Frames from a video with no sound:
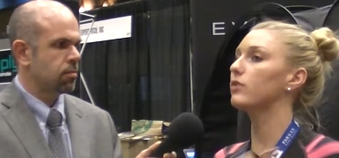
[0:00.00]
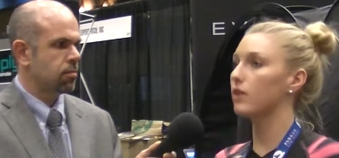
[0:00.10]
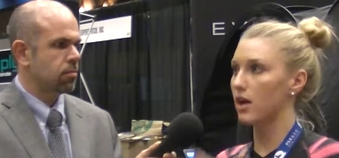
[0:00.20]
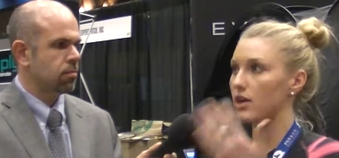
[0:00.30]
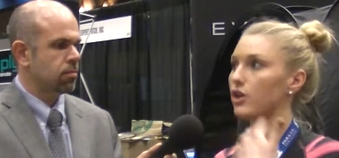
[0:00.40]

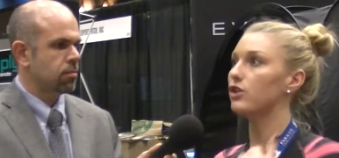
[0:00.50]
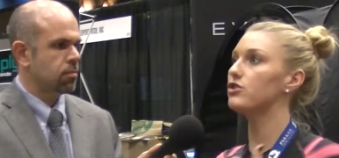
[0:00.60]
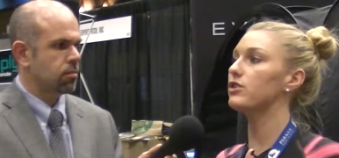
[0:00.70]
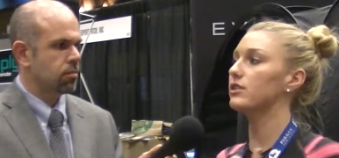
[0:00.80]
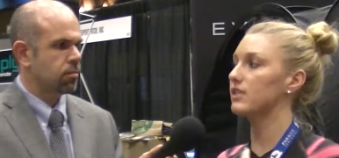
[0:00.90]
Speaker 1: encourage you
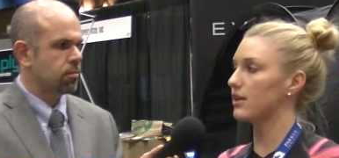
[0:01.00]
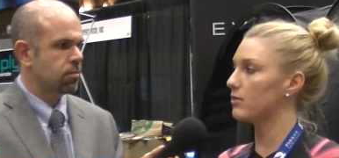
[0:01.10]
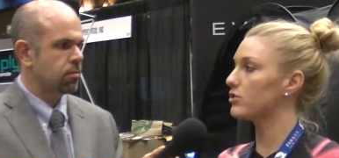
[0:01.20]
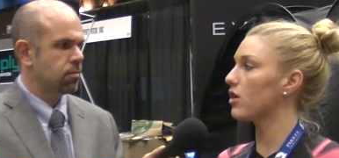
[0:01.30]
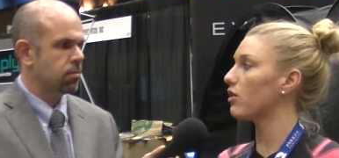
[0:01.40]
to stand up
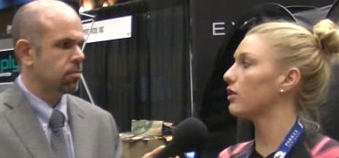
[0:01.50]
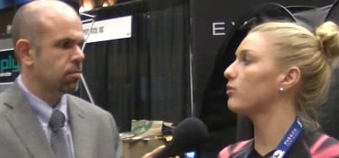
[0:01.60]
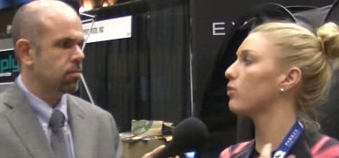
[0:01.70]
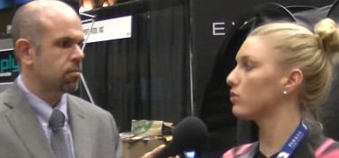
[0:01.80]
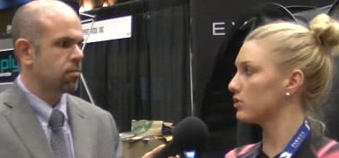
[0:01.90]
taller,
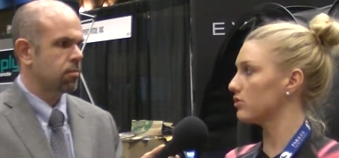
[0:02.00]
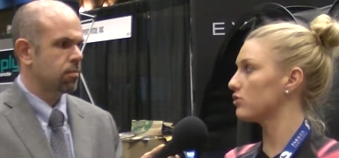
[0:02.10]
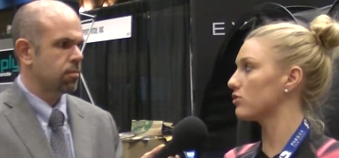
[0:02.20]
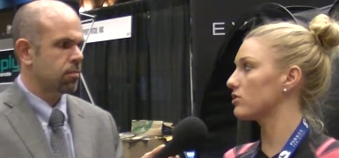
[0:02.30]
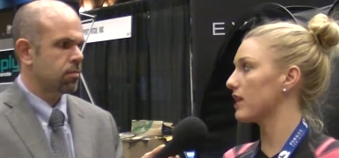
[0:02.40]
roll into
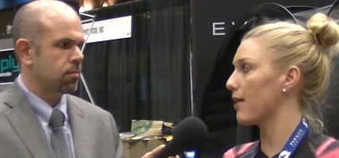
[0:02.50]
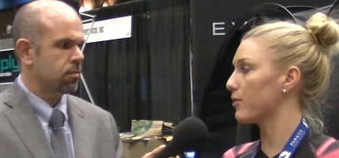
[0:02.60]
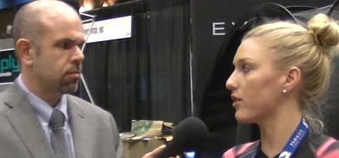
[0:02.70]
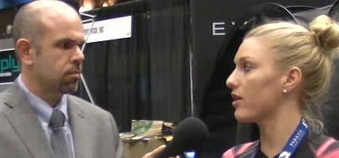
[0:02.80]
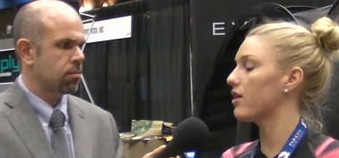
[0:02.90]
neutral
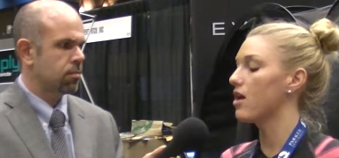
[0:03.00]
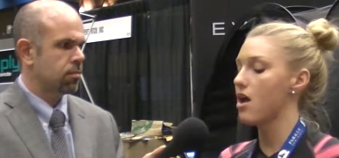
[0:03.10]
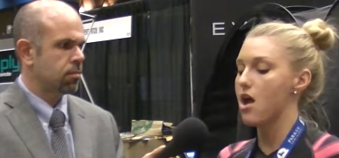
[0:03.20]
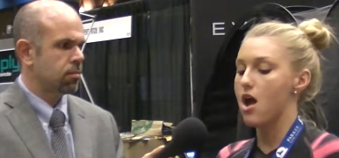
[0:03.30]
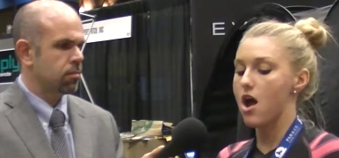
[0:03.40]
scapula,
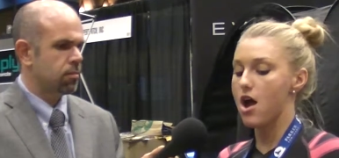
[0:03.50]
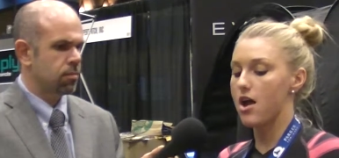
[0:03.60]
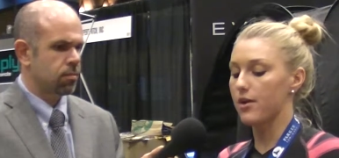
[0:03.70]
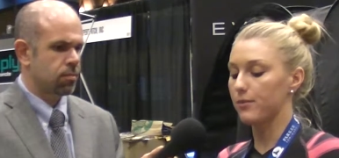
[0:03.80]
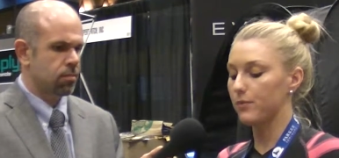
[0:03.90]

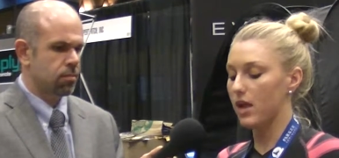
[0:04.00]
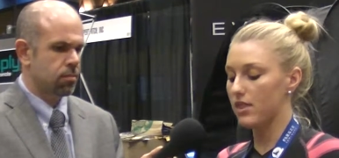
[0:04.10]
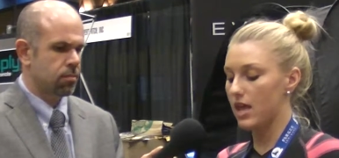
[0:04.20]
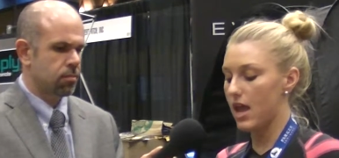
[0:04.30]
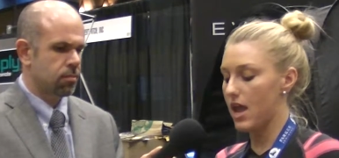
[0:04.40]
and
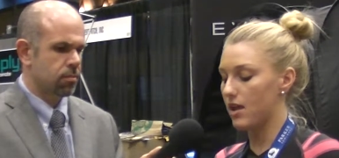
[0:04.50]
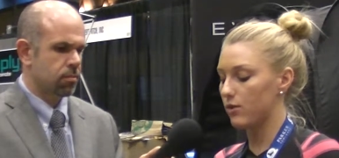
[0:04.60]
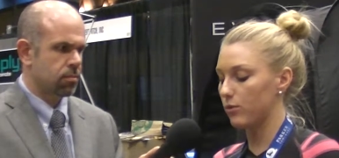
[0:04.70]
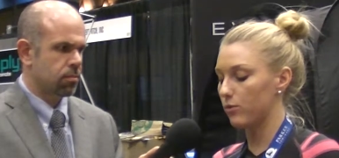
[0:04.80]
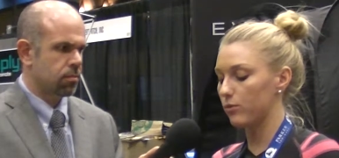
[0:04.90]
then
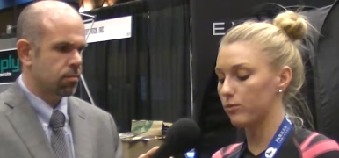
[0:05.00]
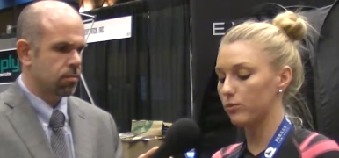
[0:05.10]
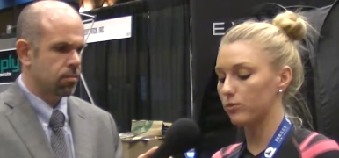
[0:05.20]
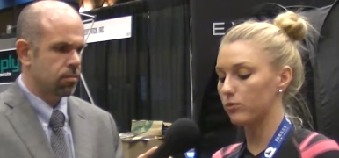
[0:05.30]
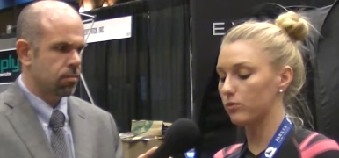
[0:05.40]

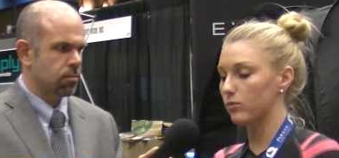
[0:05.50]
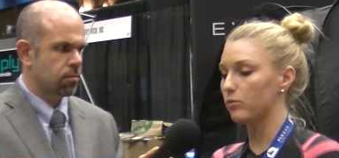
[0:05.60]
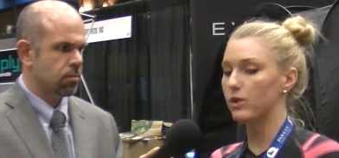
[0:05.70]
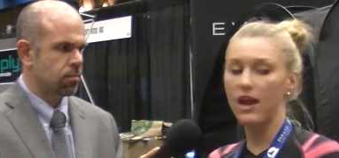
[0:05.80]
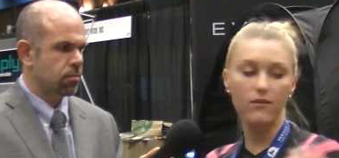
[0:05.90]

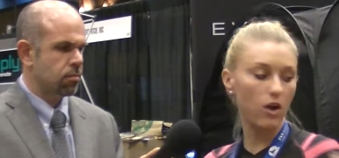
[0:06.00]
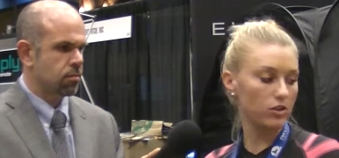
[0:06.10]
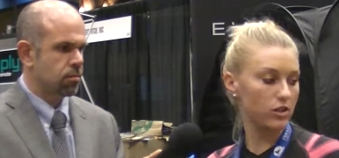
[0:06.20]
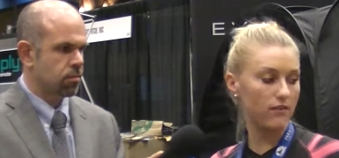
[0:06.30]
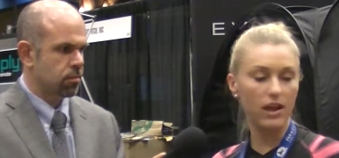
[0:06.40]
we
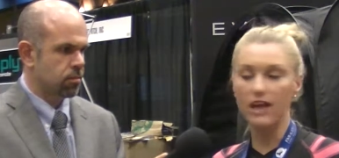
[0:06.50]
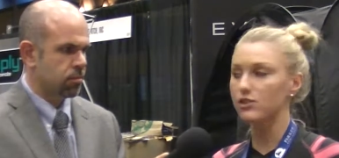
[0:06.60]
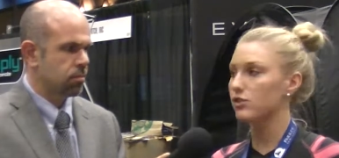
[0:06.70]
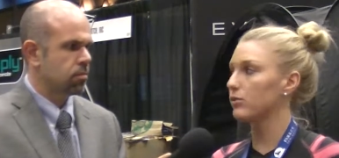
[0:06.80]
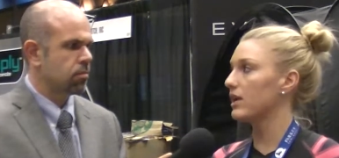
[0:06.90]
also have an
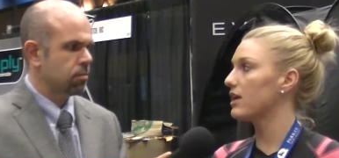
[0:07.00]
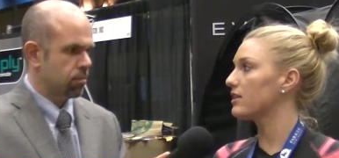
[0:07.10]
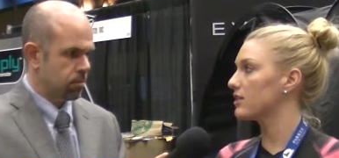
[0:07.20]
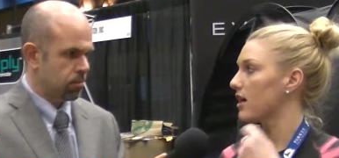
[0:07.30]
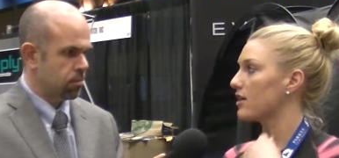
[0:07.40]
S3. It's
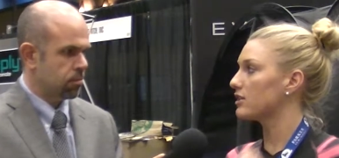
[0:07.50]
a